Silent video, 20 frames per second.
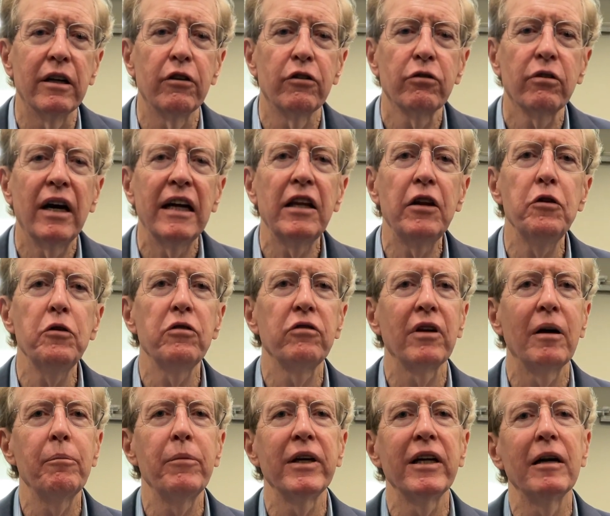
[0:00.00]
try to do
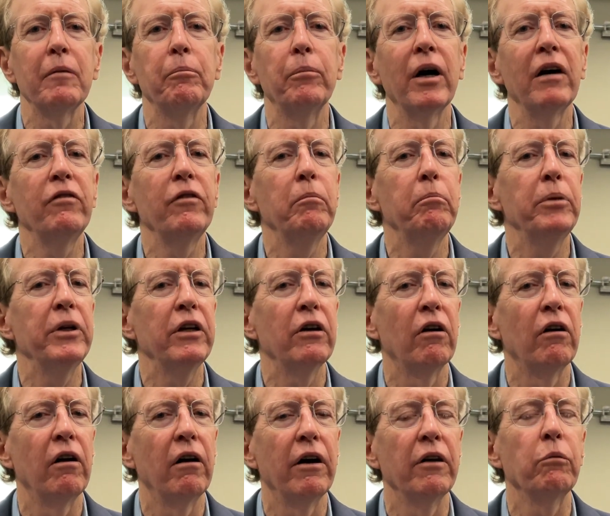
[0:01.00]
something above and
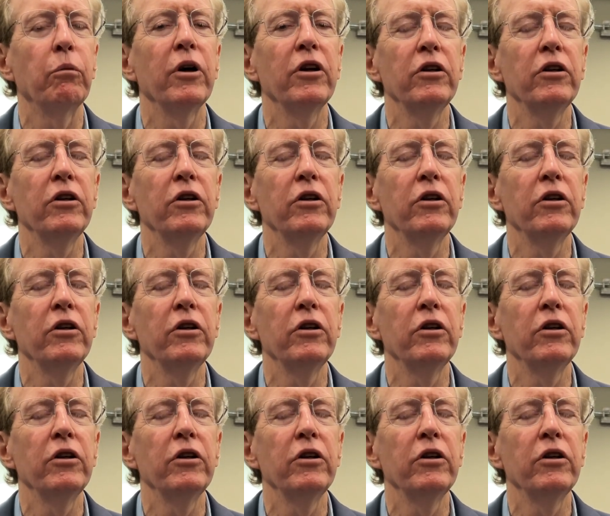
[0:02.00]
beyond what